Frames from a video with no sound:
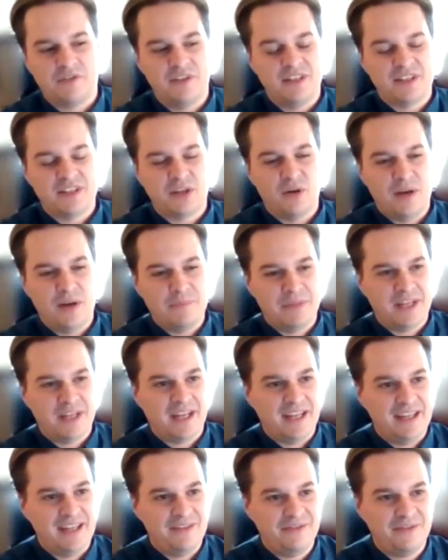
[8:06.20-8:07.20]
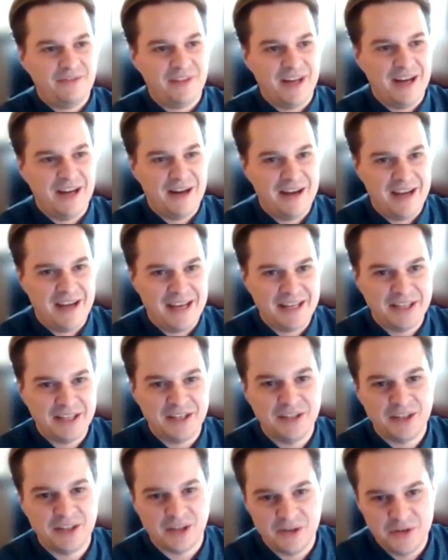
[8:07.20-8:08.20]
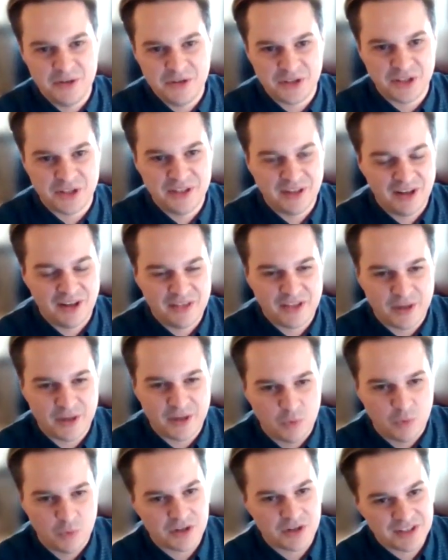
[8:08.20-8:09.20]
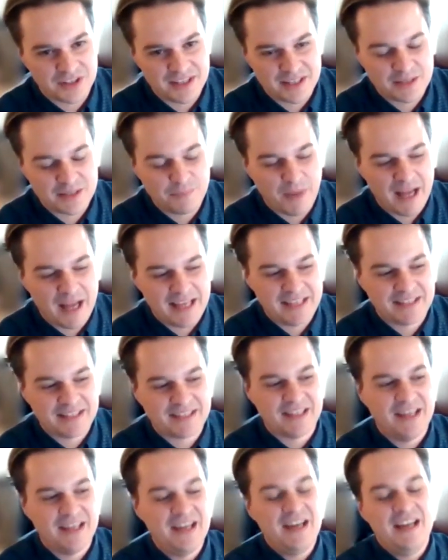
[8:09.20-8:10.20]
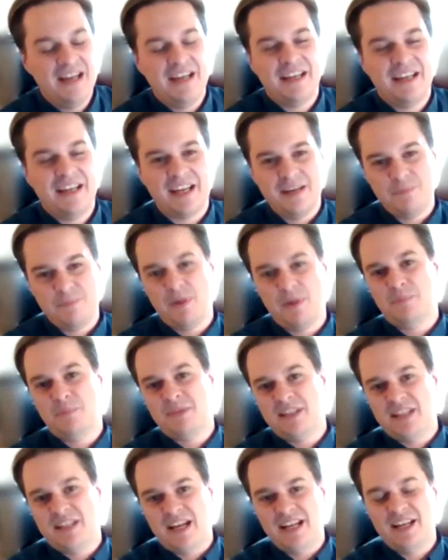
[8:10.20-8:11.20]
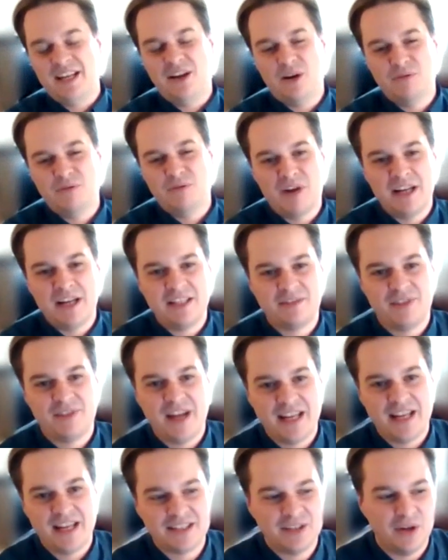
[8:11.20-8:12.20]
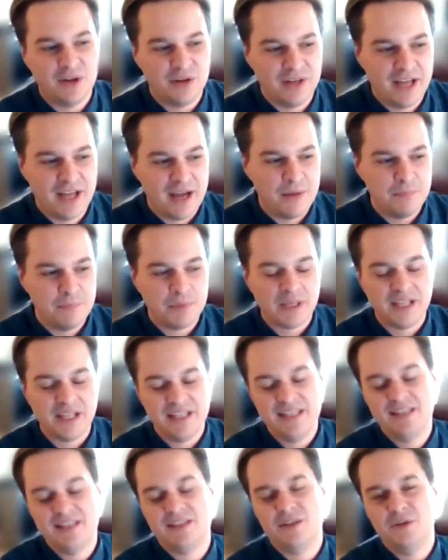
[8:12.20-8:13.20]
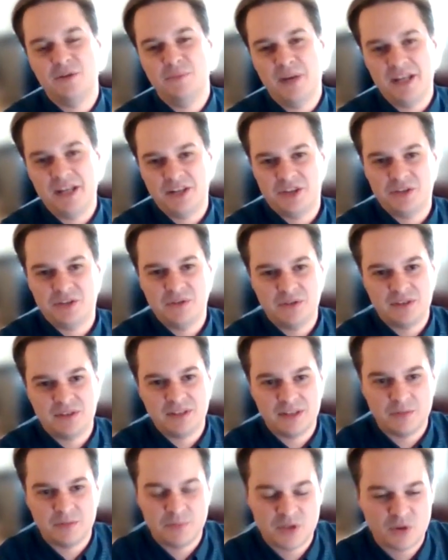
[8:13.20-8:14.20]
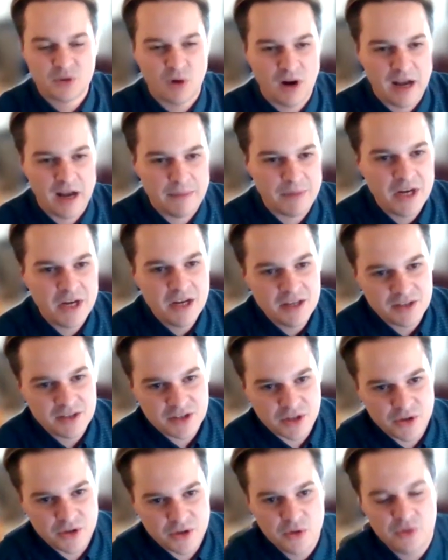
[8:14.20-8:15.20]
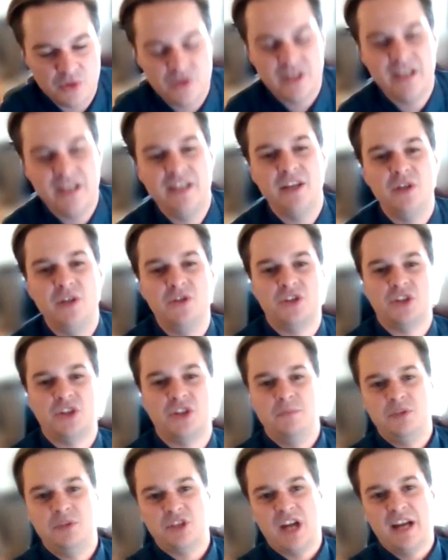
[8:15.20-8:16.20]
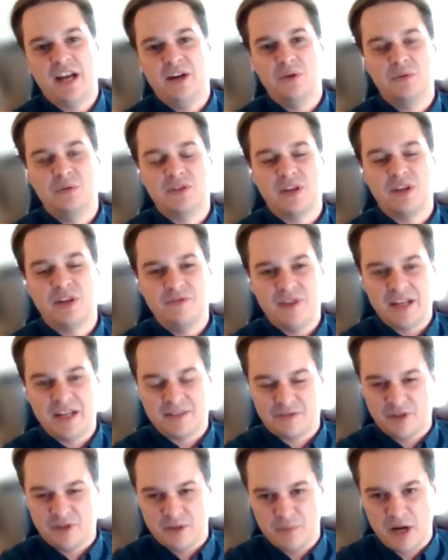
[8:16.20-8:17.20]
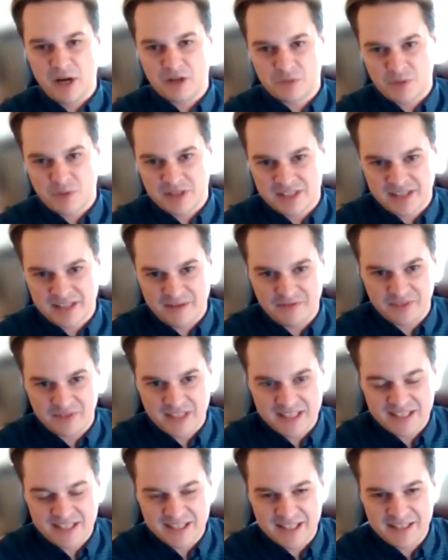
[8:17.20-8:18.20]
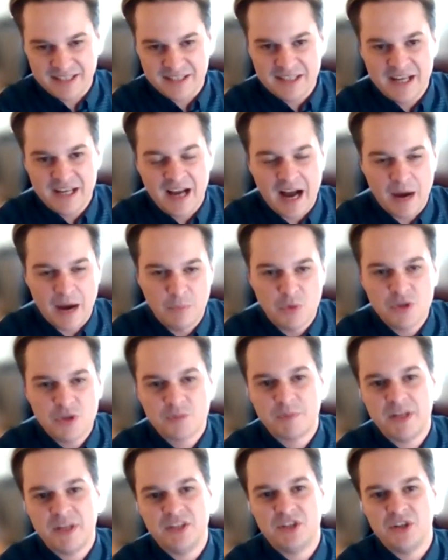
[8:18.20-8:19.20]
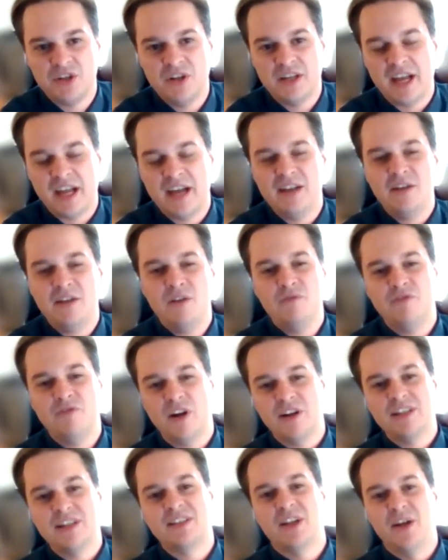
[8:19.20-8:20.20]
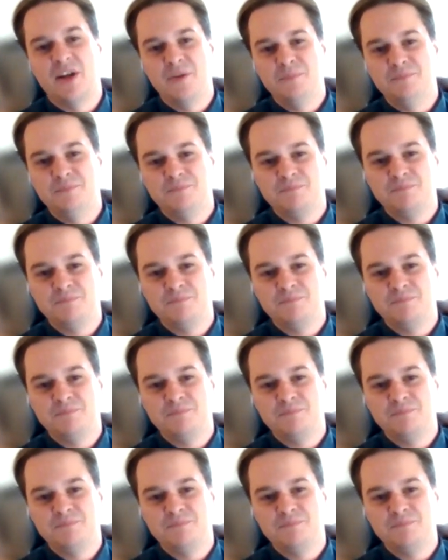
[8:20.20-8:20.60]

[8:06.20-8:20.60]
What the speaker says: for your time, Keith. In conclusion, I think watch this space. Keep up to date on racefans.net, and please do make sure to subscribe to the YouTube channel. So thanks very much once again for listening, and we'll speak to you again very soon.